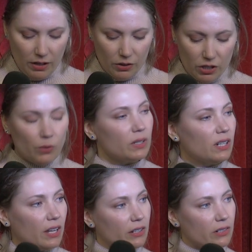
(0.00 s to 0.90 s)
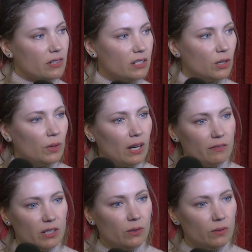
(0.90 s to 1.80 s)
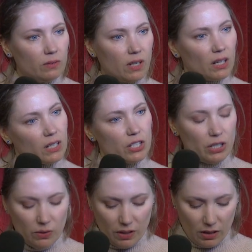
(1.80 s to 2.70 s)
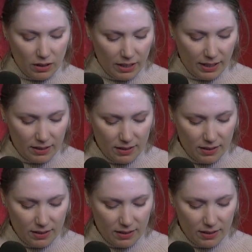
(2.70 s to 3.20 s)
Do unto others as you would have done unto you and all of that.